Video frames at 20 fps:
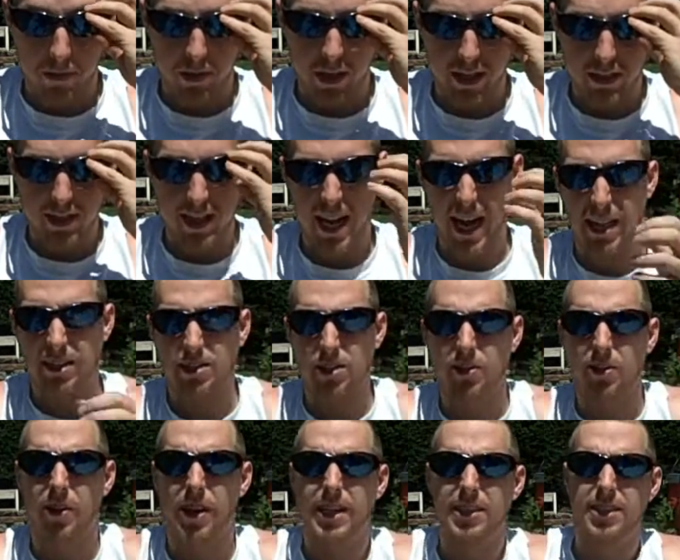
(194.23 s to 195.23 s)
Trains at
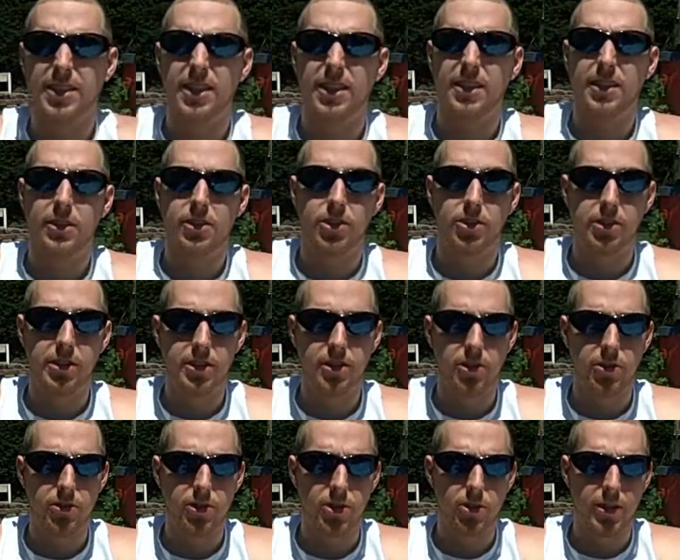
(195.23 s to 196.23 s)
Henzo Gracie
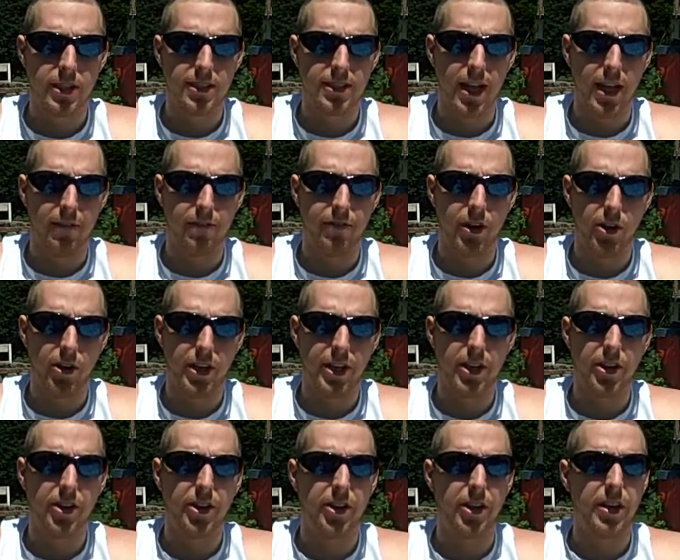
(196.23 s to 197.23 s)
Jiu-Jitsu, so he's got very
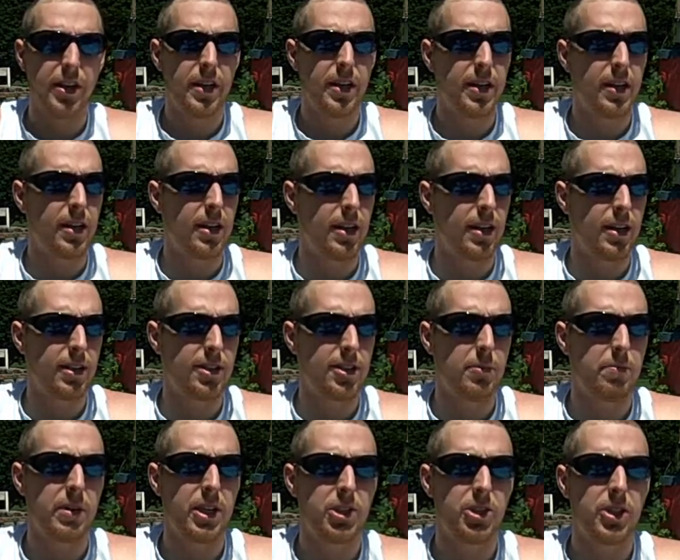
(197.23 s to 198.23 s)
good
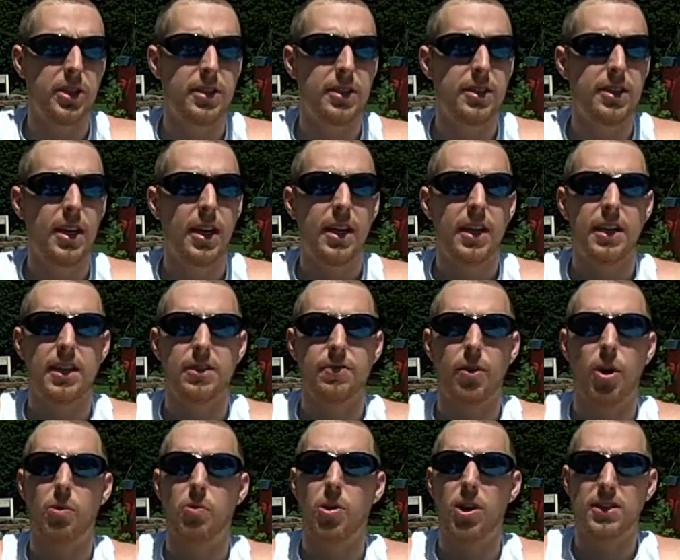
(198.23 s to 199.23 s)
submissions. He's
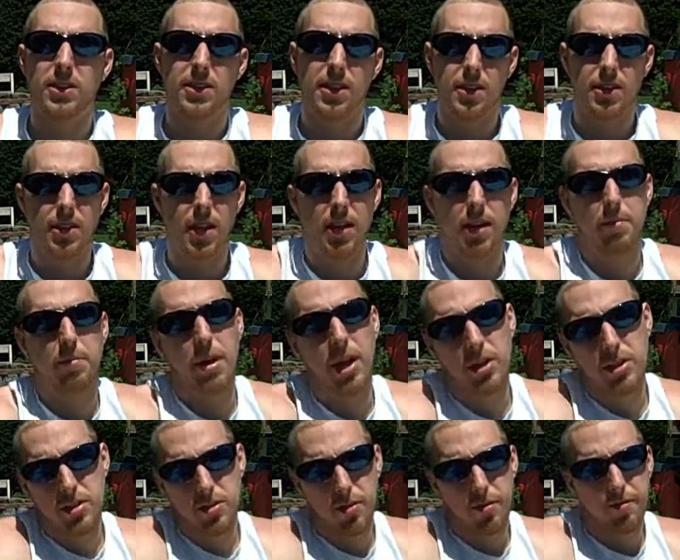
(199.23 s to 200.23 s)
fought once in
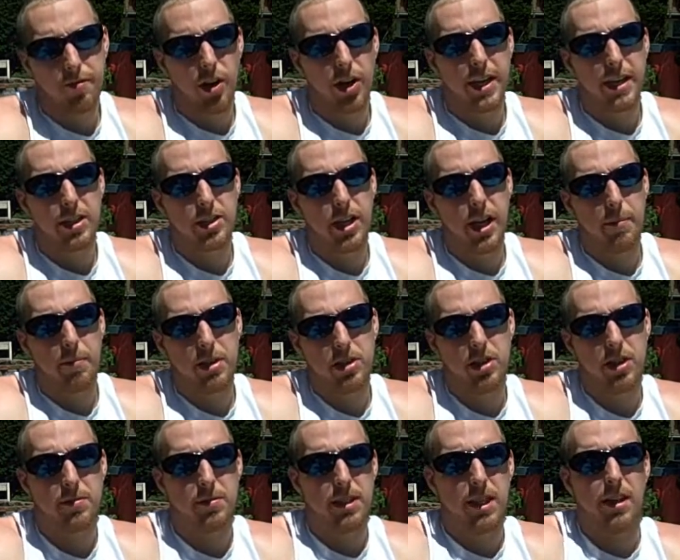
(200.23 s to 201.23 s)
Bellator Fighting
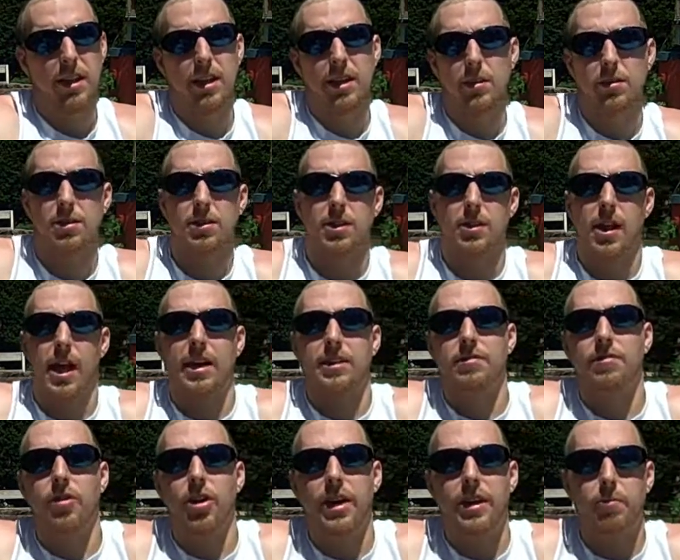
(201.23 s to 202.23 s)
Championships. I think that was the
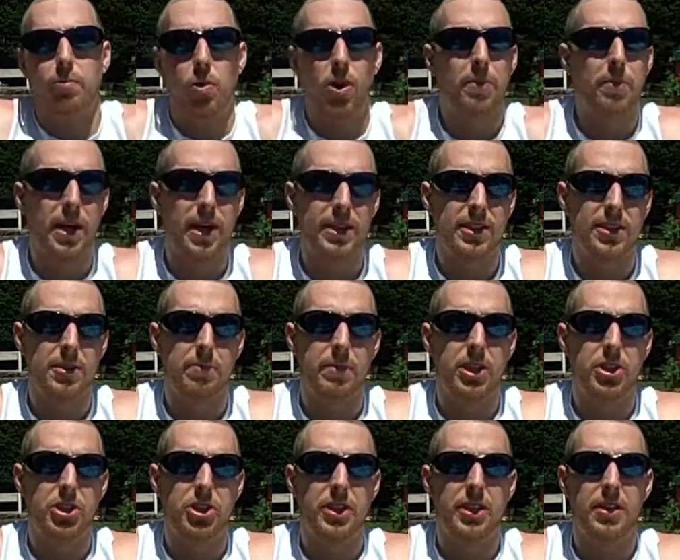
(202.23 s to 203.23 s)
last fight, won by
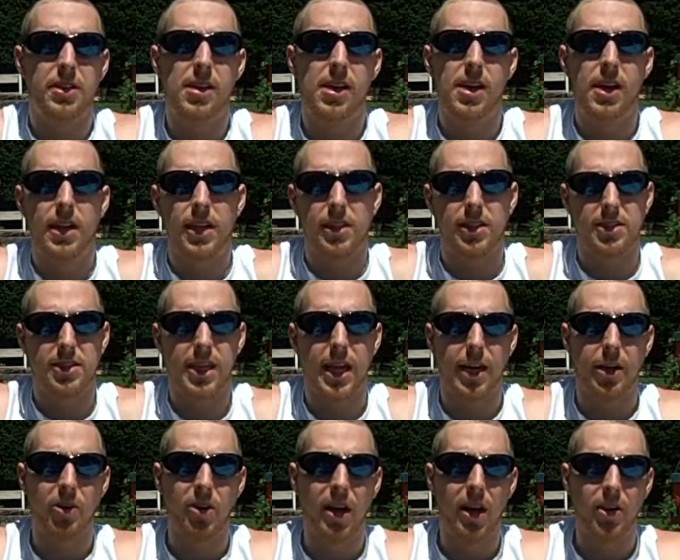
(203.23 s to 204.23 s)
submission in the
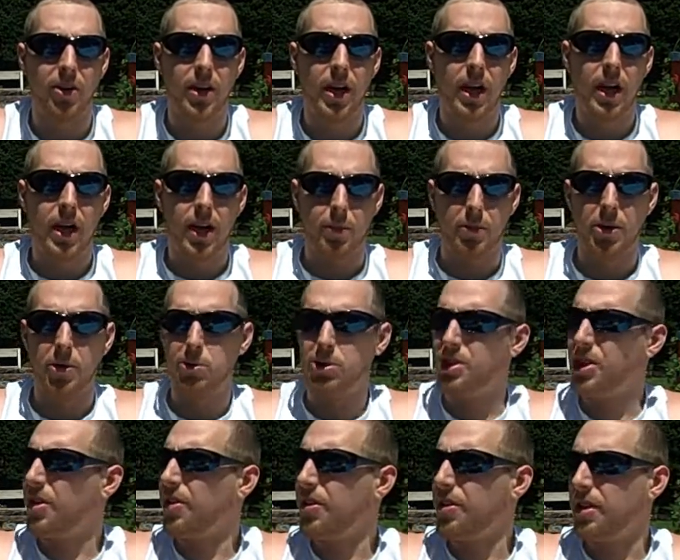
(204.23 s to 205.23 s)
second round. I'm going
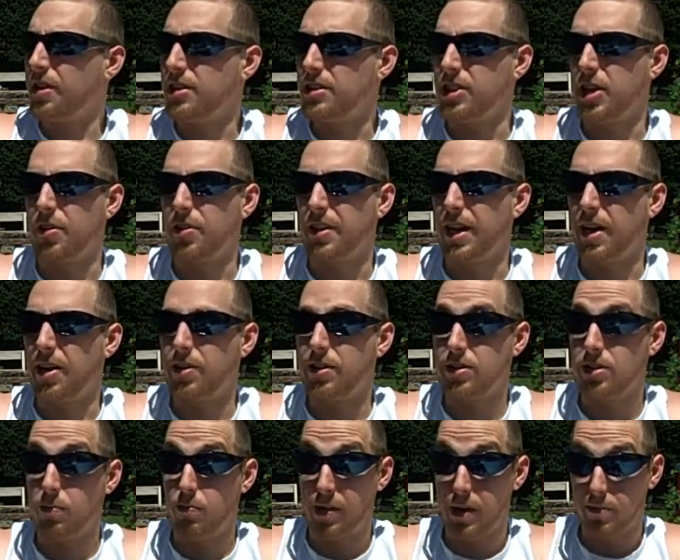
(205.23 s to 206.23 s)
to go Gerald
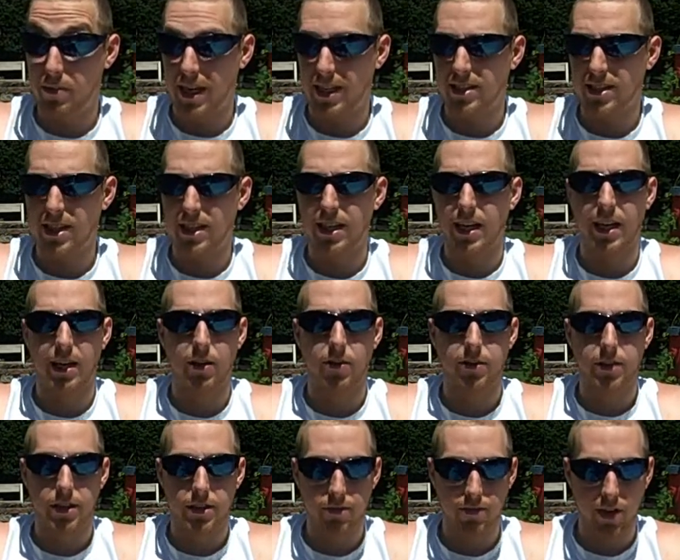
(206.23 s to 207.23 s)
Harris to win by
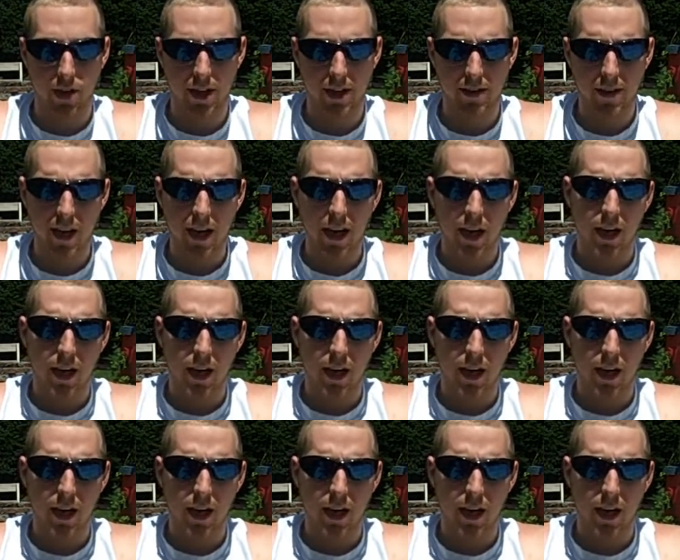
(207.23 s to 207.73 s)
TKO in this fight.